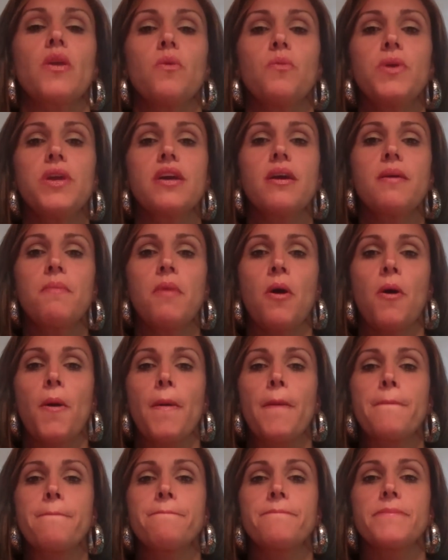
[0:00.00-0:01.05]
we come
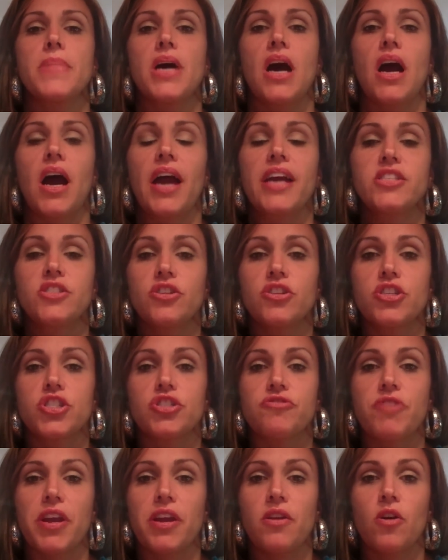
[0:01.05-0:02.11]
home. I took a
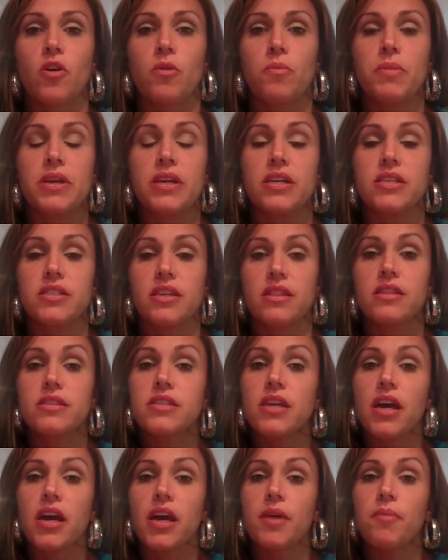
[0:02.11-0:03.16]
train home because at the
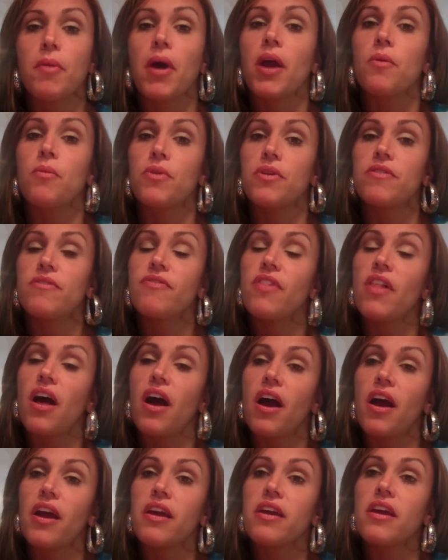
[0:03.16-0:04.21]
time I wouldn't
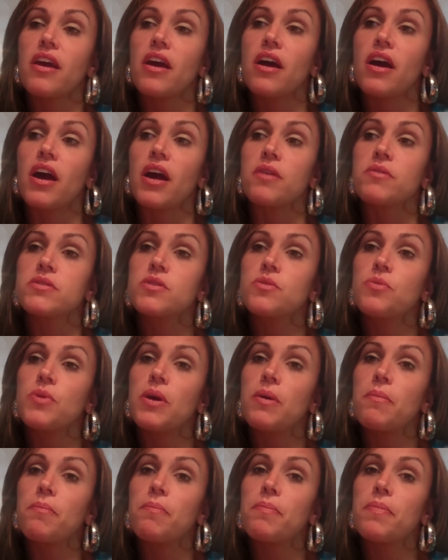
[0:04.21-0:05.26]
fly. I was a
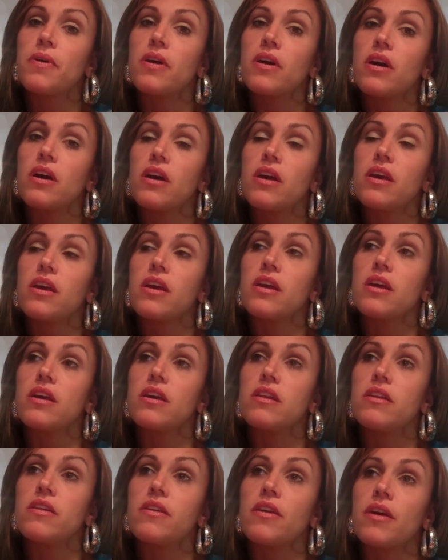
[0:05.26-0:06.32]
wimp
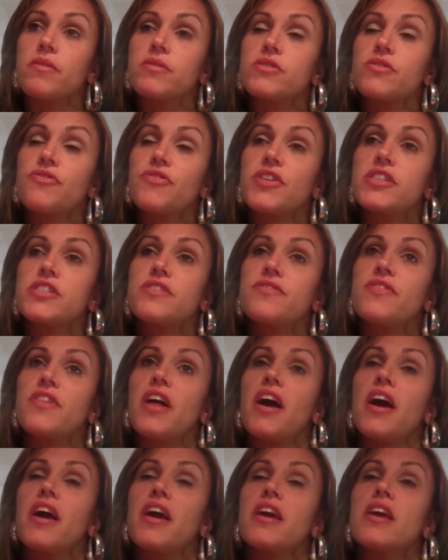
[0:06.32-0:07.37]
and I was afraid to
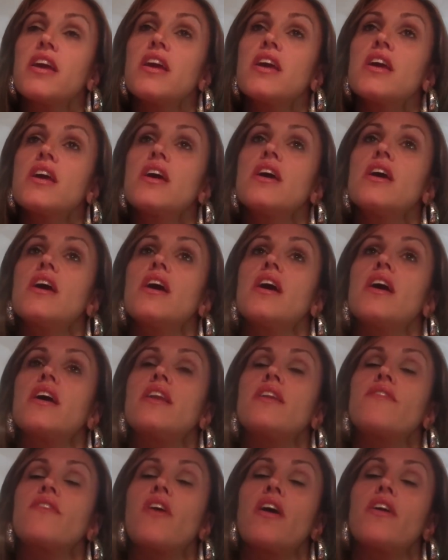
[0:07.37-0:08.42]
fly.
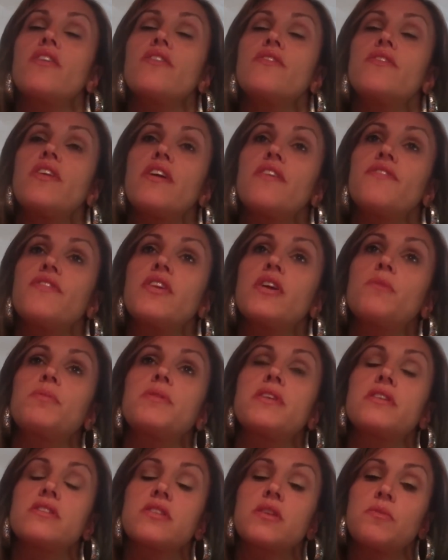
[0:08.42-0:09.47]
And I've gotten over that fear,
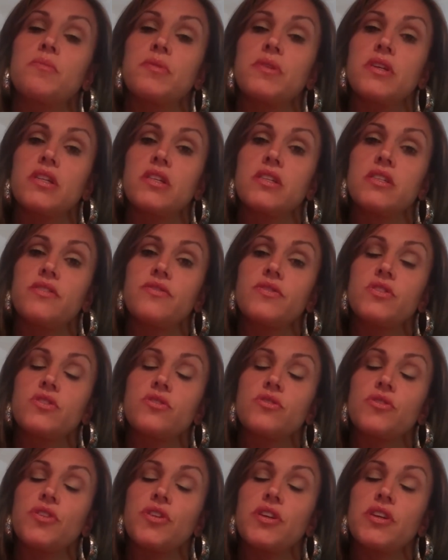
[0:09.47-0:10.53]
but that's a completely different
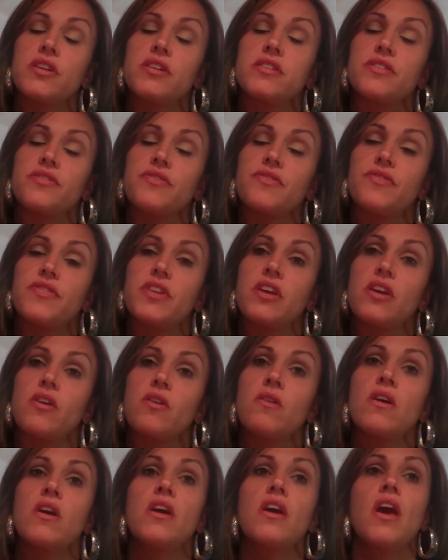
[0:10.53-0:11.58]
story, different
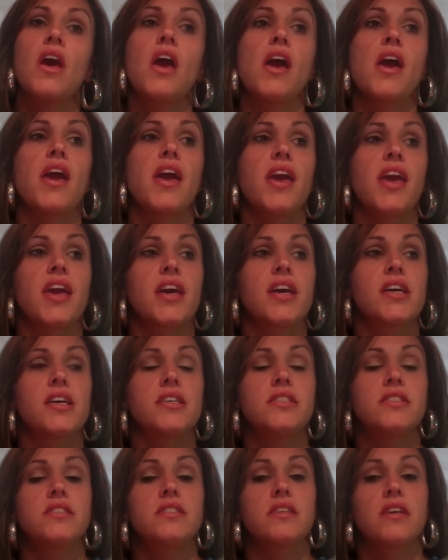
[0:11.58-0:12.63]
video.
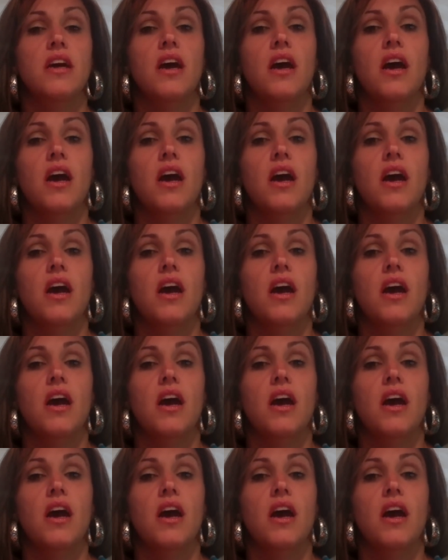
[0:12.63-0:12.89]
And